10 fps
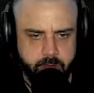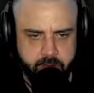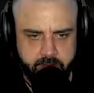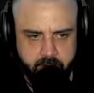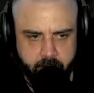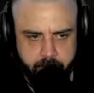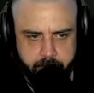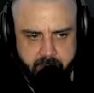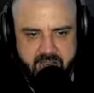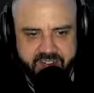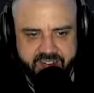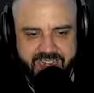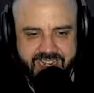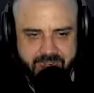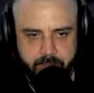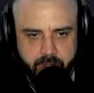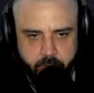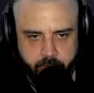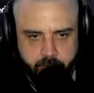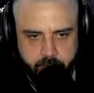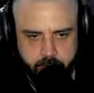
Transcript: Let's get our bassine built.